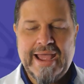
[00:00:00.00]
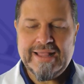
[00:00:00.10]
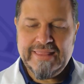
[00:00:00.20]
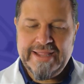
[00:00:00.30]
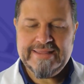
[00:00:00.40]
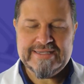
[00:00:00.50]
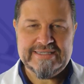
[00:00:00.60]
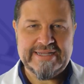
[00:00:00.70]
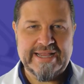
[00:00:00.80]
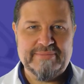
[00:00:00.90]
like
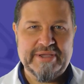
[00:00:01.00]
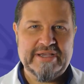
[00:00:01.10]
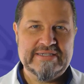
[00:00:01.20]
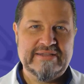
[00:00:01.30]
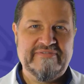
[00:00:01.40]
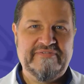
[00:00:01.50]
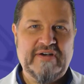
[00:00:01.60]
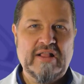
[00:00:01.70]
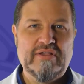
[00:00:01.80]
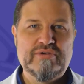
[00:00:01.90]
this data because it
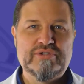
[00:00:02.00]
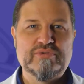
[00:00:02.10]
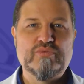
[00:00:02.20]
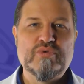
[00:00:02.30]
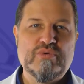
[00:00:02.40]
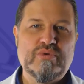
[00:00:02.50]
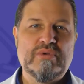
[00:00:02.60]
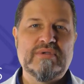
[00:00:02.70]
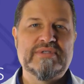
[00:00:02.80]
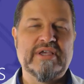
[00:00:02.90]
follows the
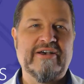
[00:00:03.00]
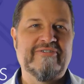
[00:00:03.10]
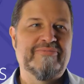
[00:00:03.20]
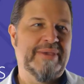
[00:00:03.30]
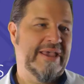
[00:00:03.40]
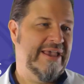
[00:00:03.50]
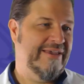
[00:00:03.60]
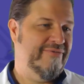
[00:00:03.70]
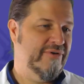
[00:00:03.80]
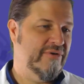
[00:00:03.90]
rules of
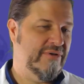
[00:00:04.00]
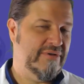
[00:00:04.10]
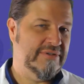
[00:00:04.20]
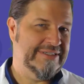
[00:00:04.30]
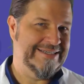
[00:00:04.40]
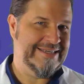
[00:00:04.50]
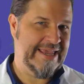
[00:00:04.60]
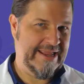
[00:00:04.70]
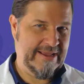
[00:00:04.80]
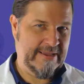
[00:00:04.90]
behavioral
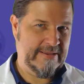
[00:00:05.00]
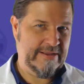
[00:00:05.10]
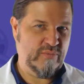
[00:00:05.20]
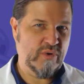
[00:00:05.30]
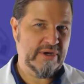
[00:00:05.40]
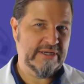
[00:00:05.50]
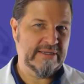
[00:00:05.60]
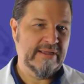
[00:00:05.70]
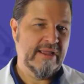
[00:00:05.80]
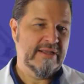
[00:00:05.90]
data, and we're going
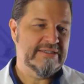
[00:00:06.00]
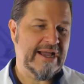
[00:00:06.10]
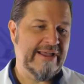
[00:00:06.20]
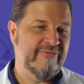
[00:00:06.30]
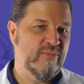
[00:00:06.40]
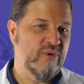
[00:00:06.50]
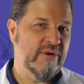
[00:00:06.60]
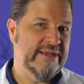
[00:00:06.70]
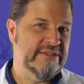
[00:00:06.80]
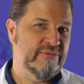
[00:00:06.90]
to dive
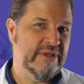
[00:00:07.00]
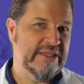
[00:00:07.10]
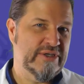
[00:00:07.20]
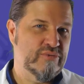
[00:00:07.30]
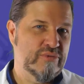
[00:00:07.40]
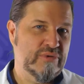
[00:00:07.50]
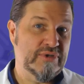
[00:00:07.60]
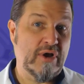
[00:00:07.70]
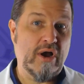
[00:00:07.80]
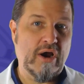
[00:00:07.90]
more into what these rules
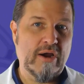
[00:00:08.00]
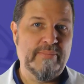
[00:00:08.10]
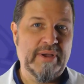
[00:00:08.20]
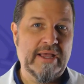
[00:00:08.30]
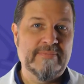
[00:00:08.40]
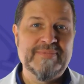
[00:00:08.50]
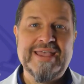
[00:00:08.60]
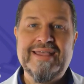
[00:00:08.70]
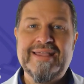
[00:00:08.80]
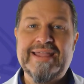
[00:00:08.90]
are, but
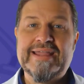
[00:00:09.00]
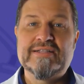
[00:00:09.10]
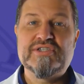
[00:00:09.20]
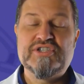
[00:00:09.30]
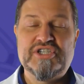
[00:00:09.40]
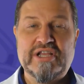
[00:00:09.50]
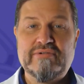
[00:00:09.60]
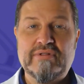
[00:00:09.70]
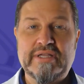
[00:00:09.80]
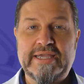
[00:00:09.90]
it's
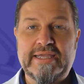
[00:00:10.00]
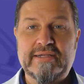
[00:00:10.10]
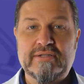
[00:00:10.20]
generally